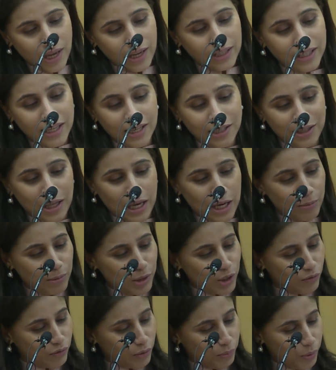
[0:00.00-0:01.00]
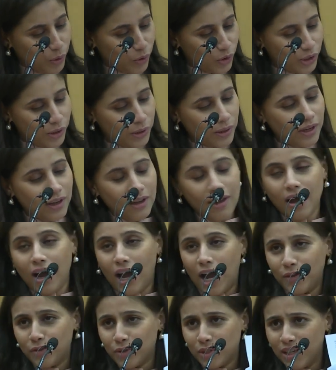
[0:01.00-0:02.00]
I think the image of the book,
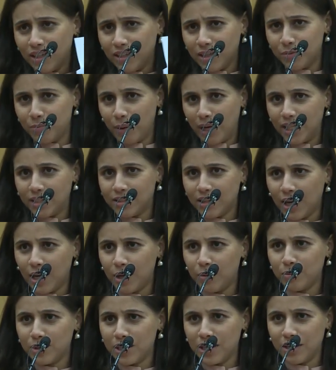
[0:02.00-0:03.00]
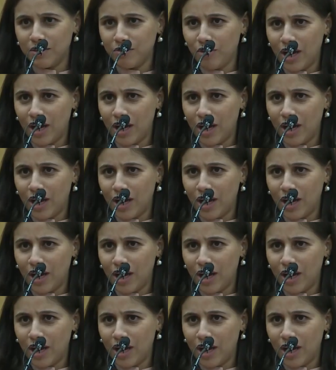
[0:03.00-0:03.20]
I've seen it many times in